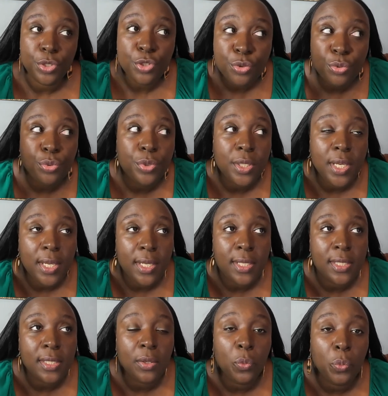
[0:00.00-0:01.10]
The truth
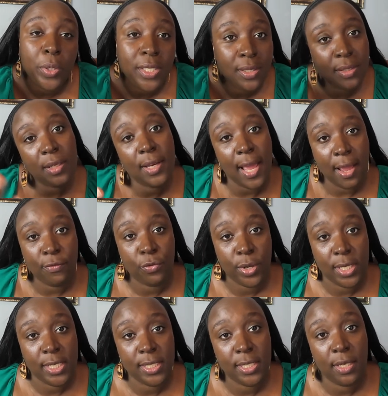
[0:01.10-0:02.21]
is we still have
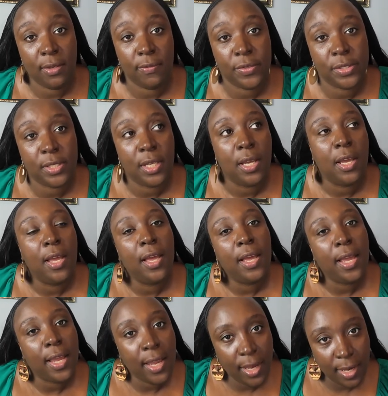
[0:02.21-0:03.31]
relatives
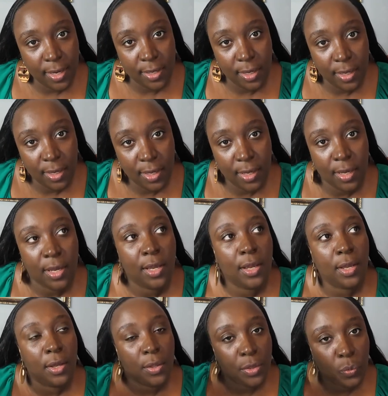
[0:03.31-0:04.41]
in
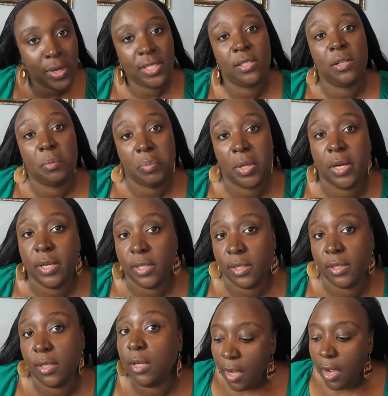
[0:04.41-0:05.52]
the Western
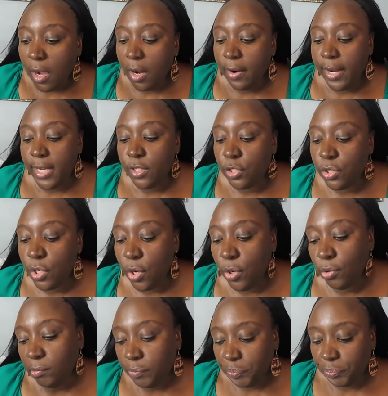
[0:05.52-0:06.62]
parts. All right,
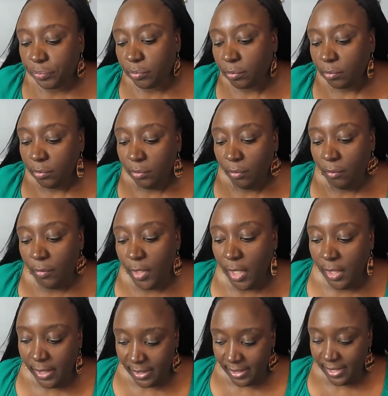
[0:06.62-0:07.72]
so
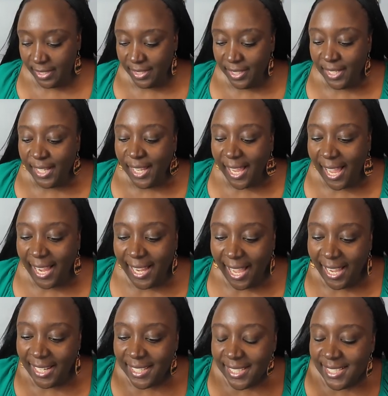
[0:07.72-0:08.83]
listen, I
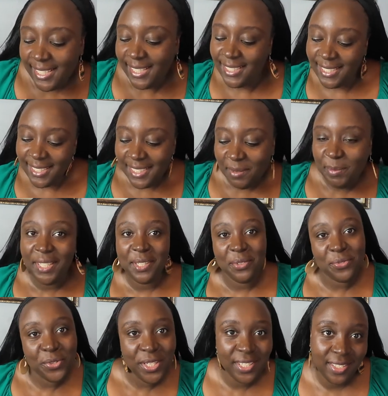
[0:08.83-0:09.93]
kind of did a little bit
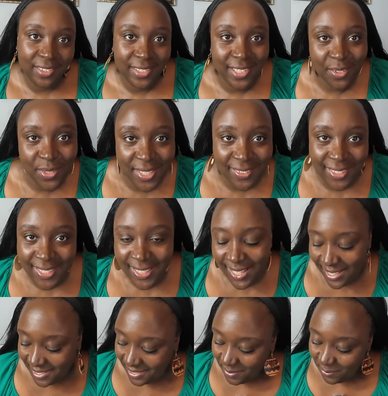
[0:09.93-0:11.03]
of research. I was so
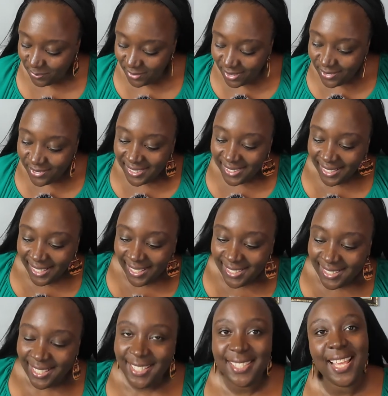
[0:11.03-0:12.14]
excited about
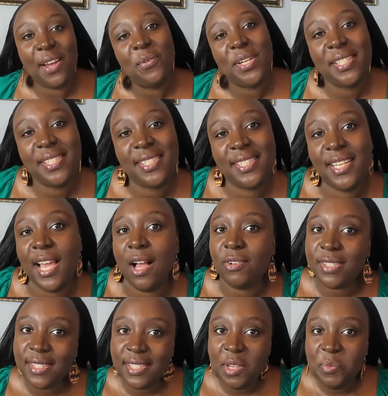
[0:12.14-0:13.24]
this because I wanted to see
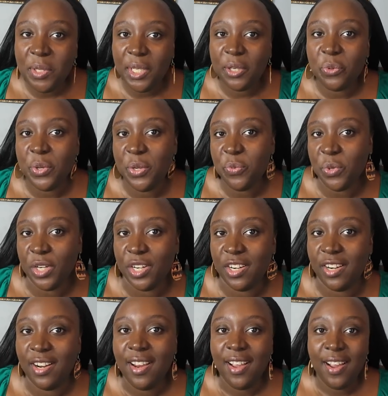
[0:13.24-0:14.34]
how similar we
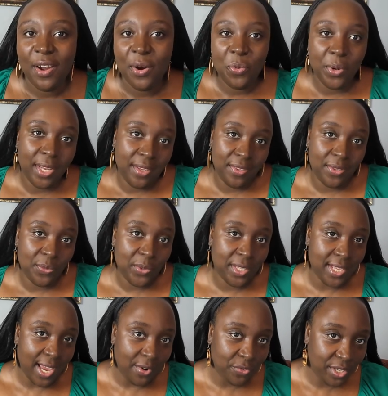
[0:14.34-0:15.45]
were
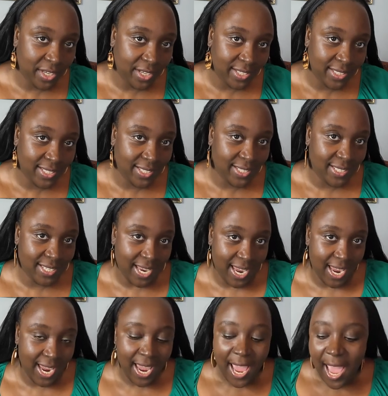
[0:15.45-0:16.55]
with Africa
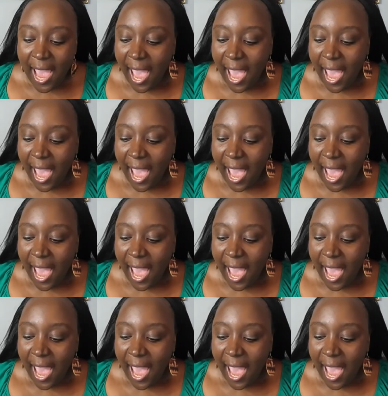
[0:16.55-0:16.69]
today.